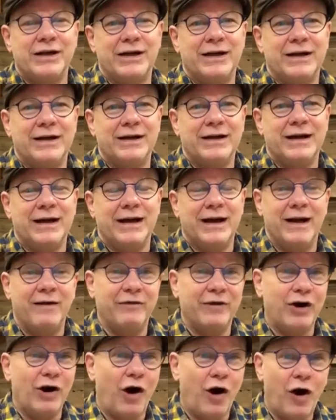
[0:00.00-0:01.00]
in
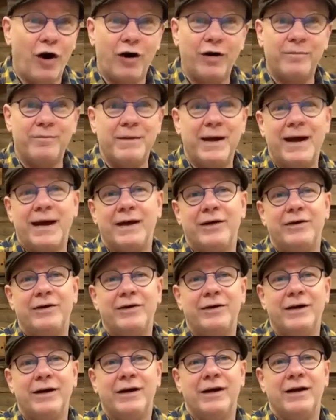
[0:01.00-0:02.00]
every heart
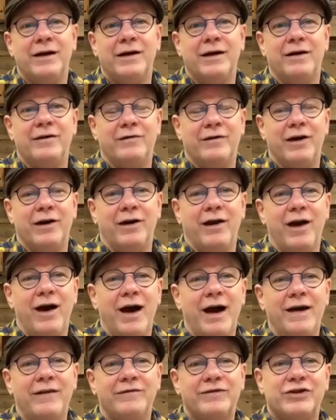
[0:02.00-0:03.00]
matter of our
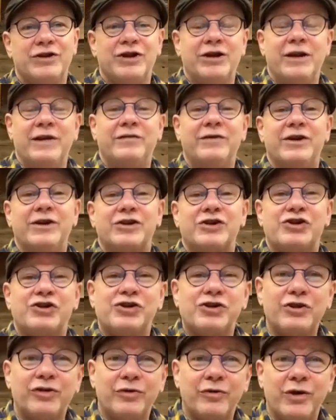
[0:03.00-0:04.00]
life, to give
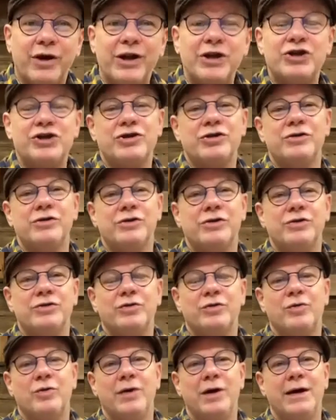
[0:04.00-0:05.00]
consideration to
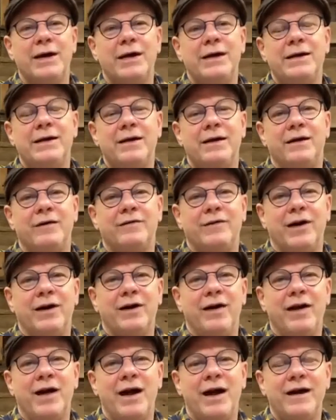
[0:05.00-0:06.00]
the way of
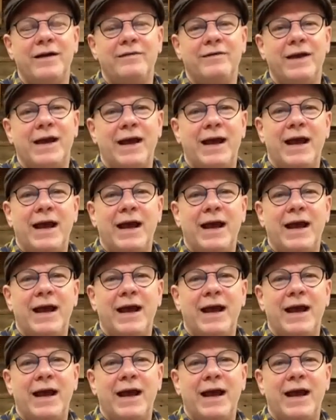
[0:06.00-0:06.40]
our life,